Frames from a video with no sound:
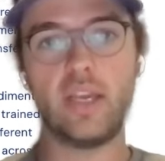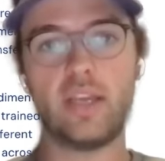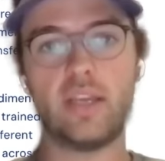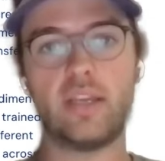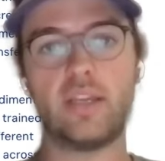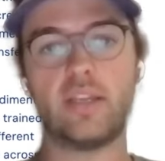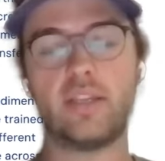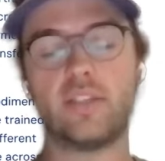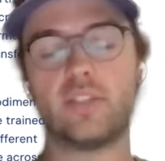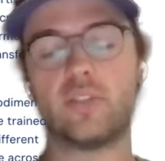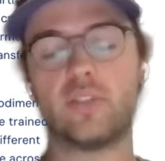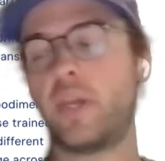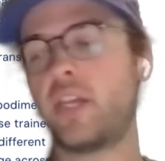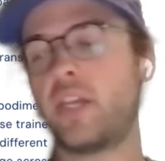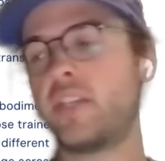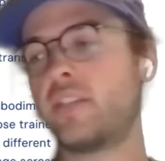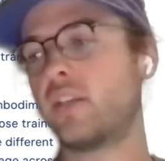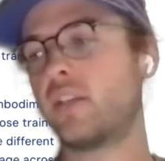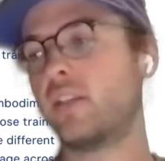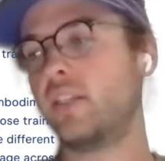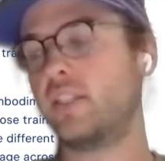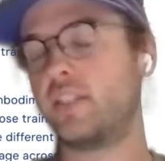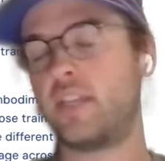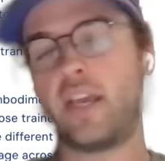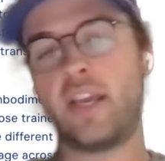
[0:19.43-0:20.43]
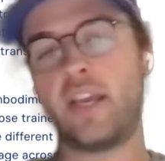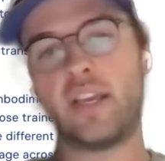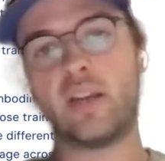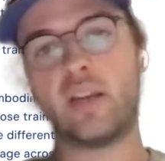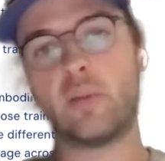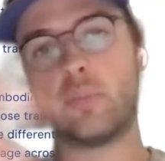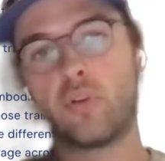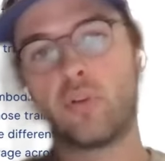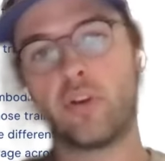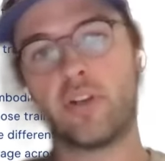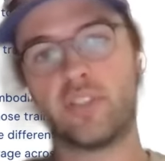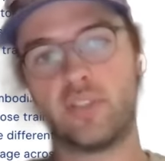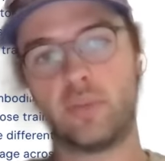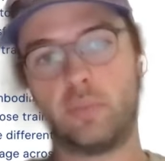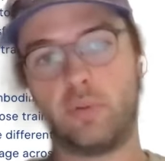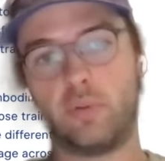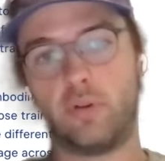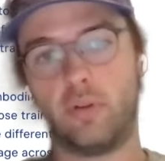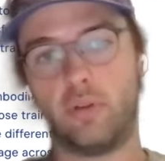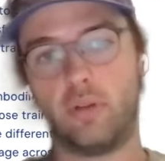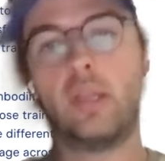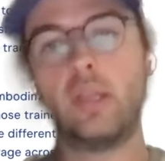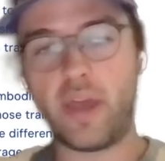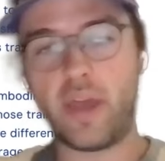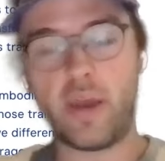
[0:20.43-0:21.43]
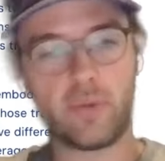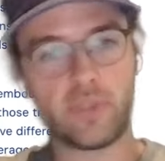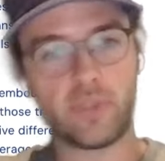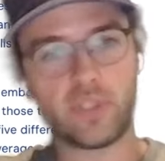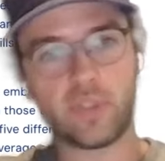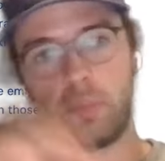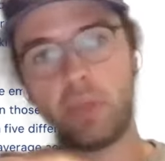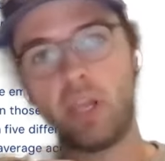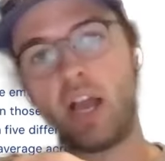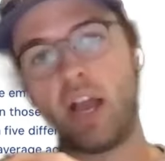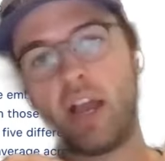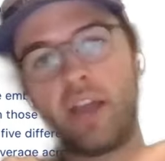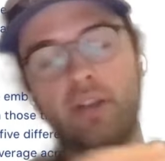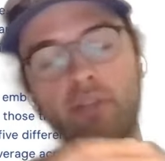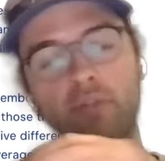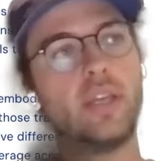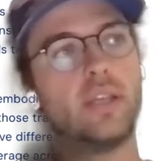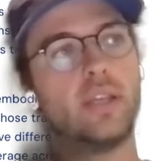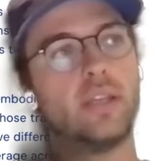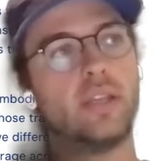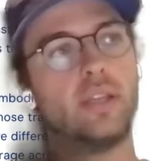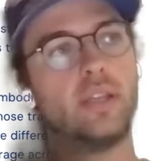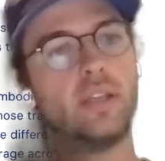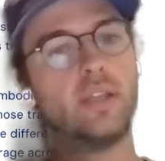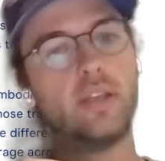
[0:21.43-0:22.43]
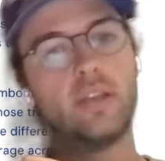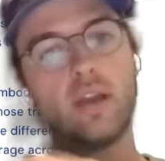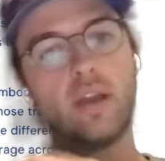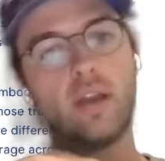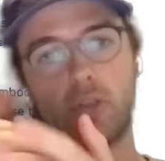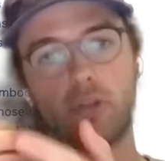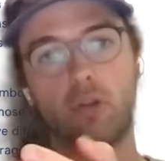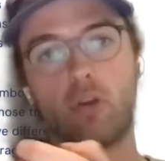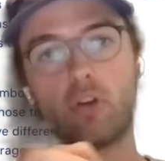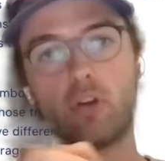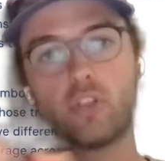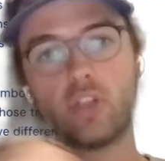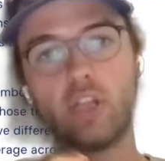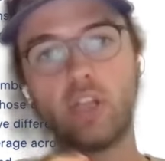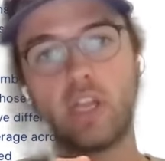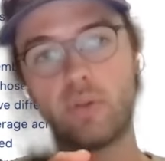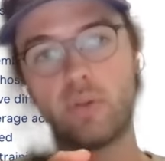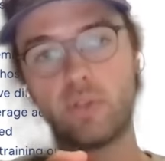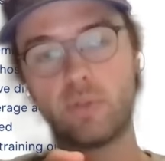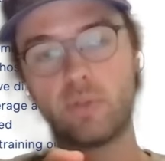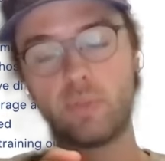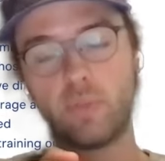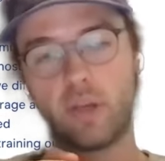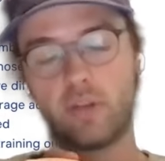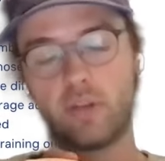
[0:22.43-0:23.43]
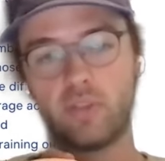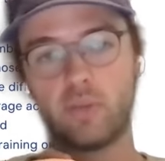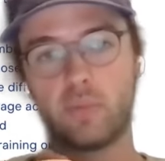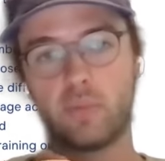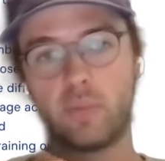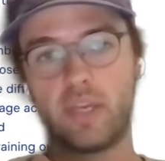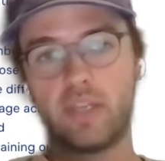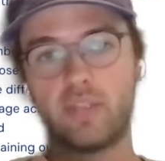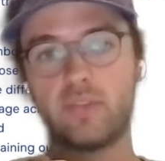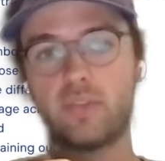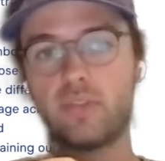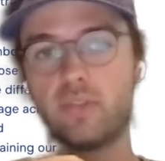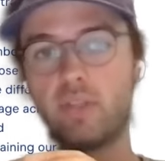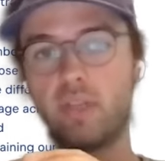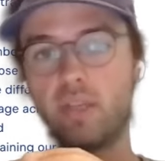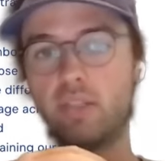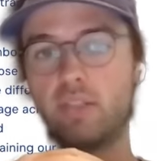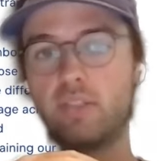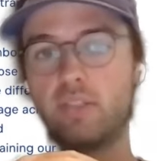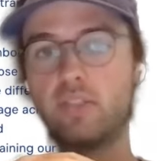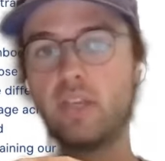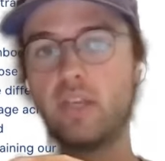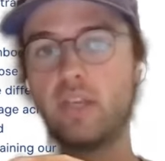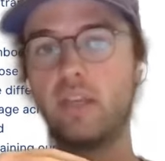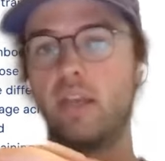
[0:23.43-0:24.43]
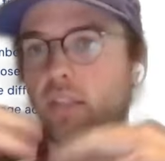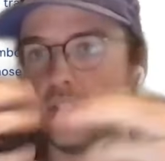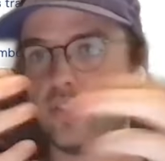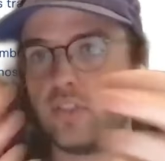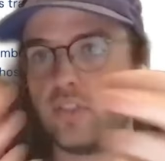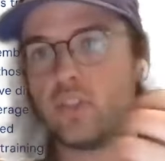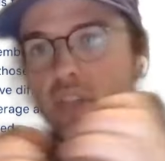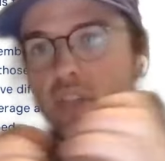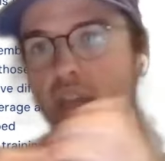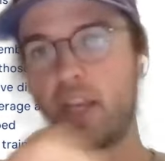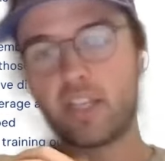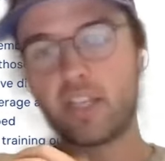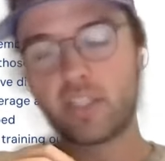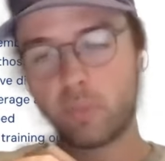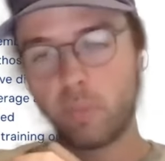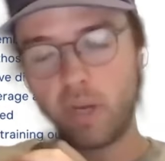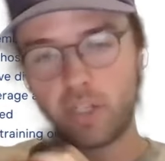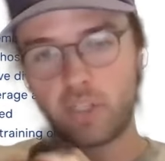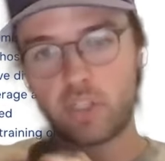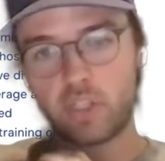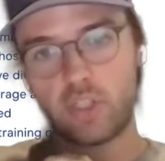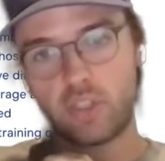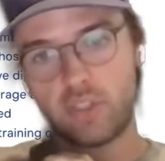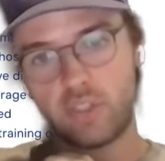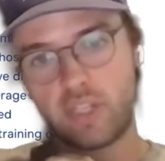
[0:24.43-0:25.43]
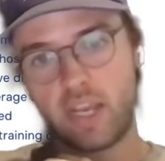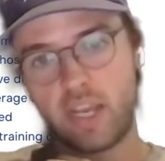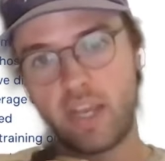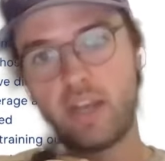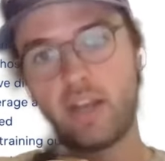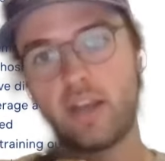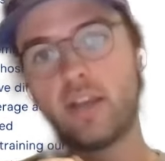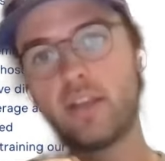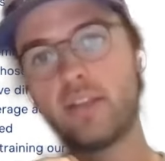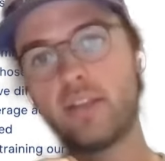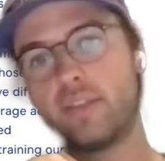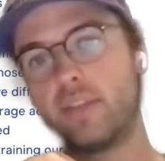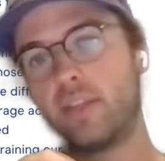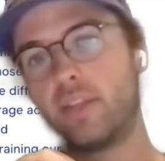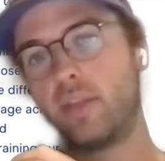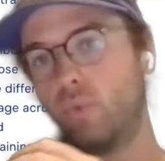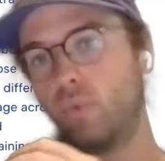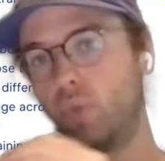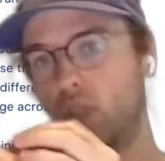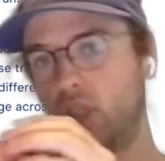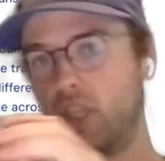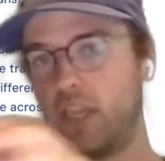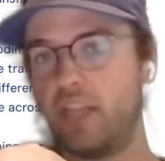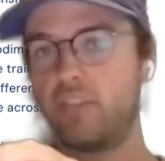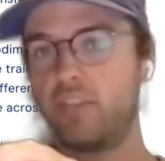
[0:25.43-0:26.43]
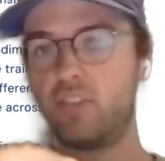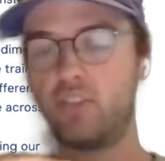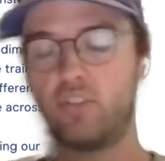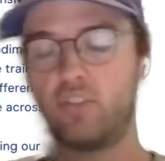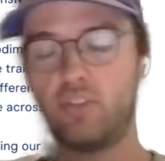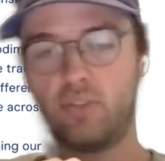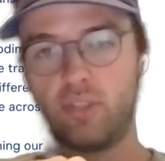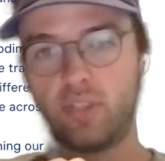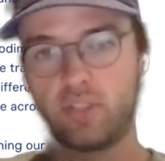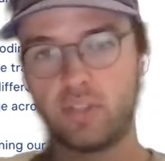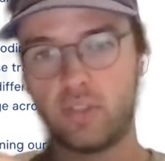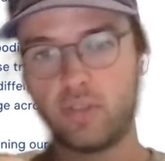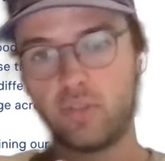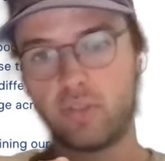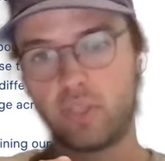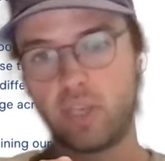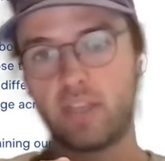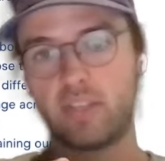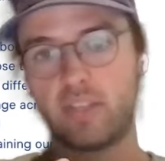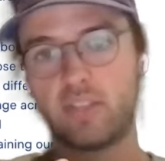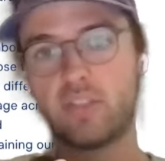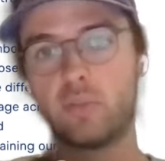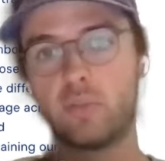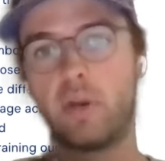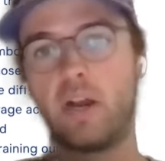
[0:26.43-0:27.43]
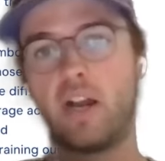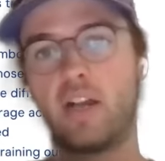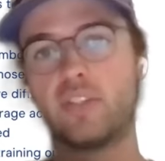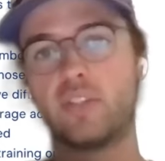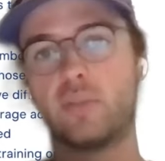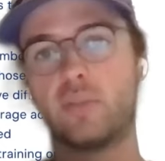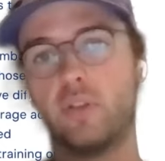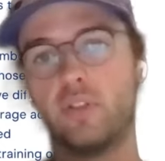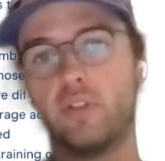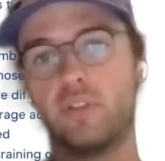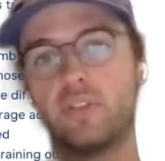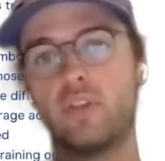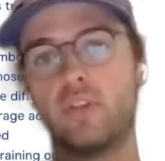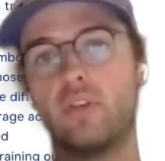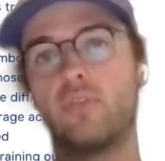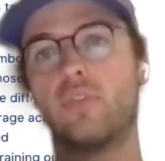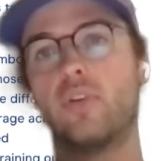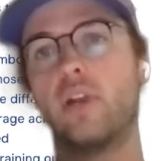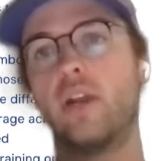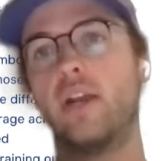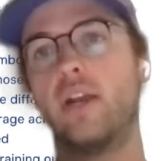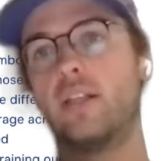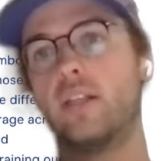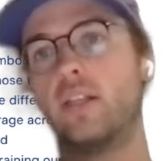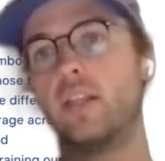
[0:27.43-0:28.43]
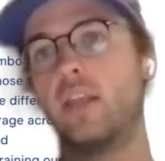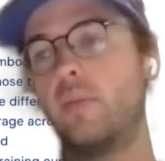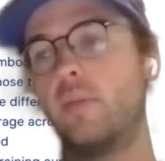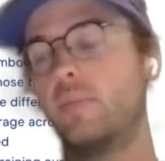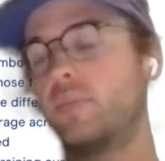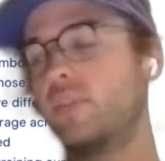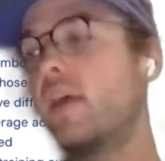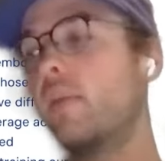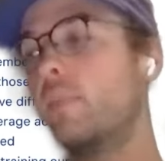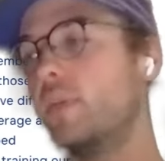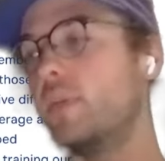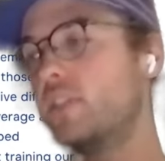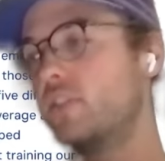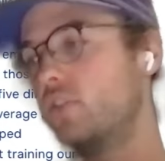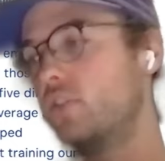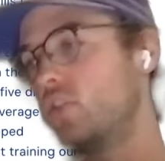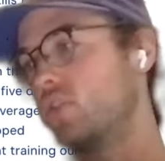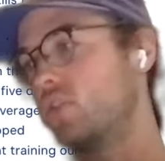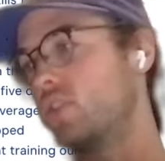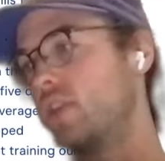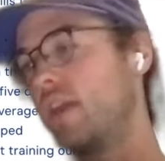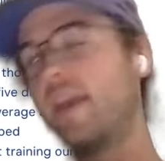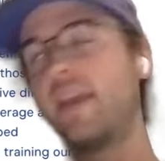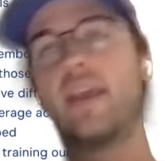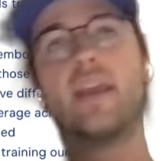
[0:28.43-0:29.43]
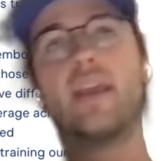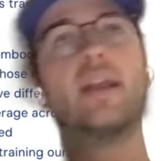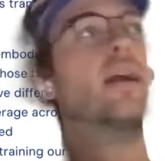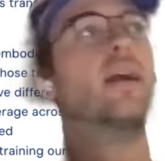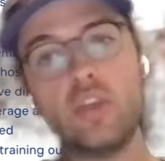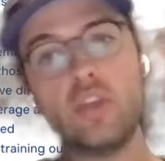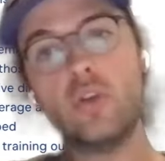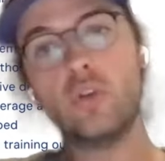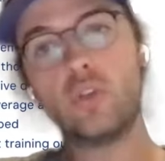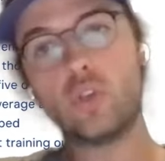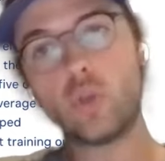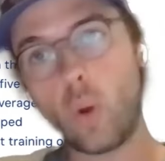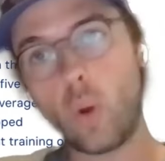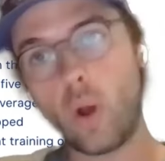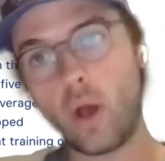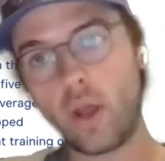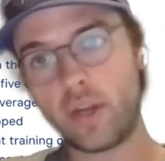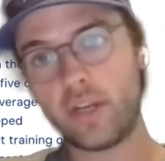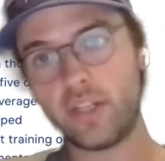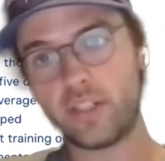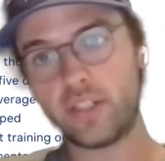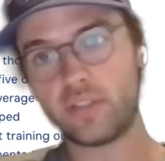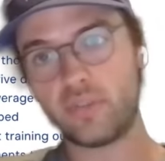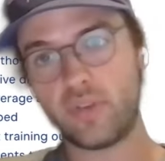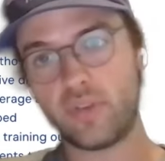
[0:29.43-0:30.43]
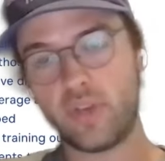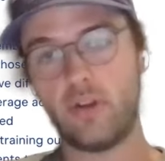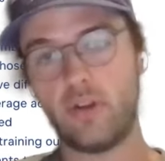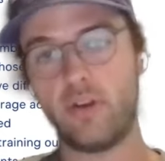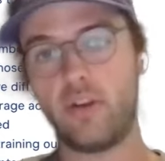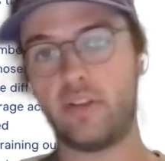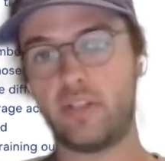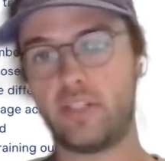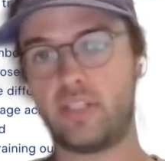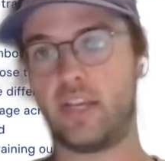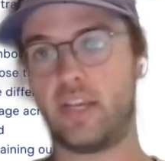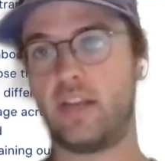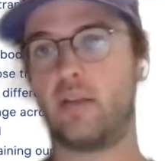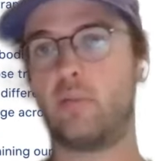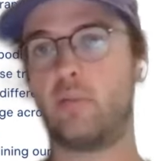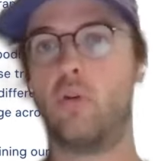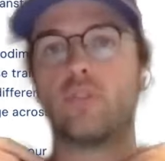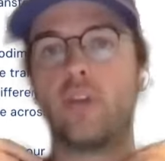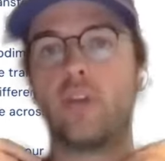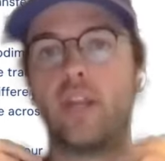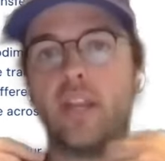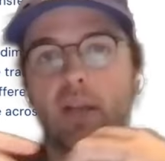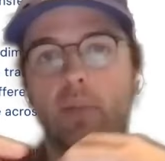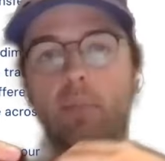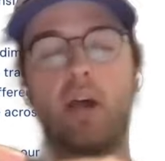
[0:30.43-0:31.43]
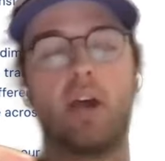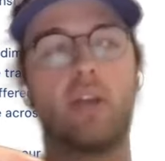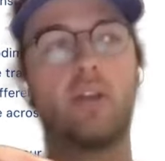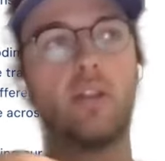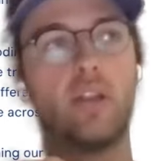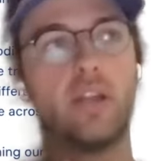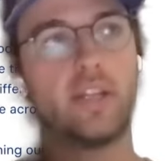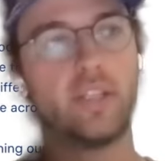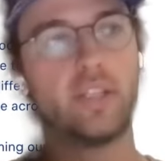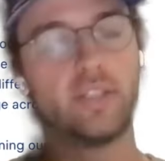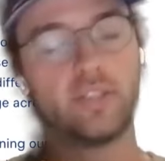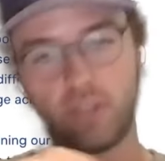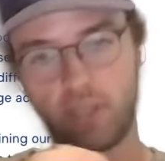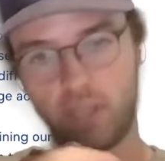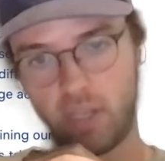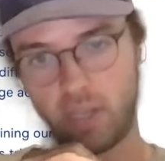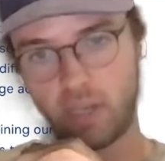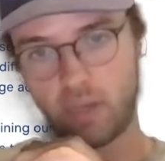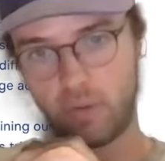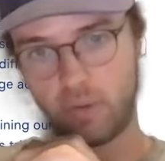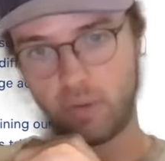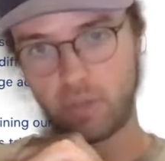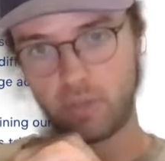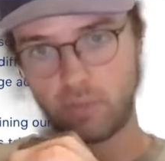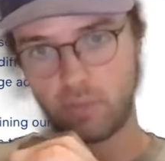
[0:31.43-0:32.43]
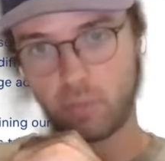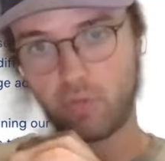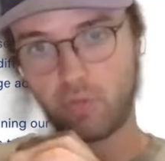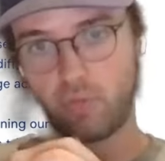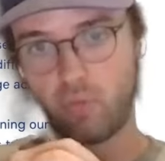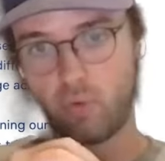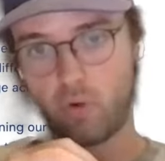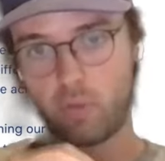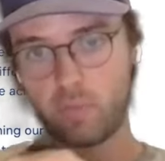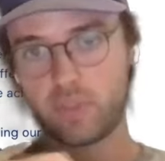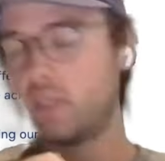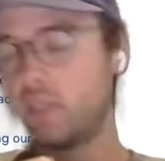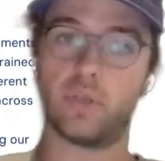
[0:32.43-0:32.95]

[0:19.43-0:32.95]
is basically taken a principle that was applied in the large language model space and said, let's just take as much data that relates to this use case as possible. So for LLMs, that means just taking huge quantities of internet data, training a model on it, seeing how it performs.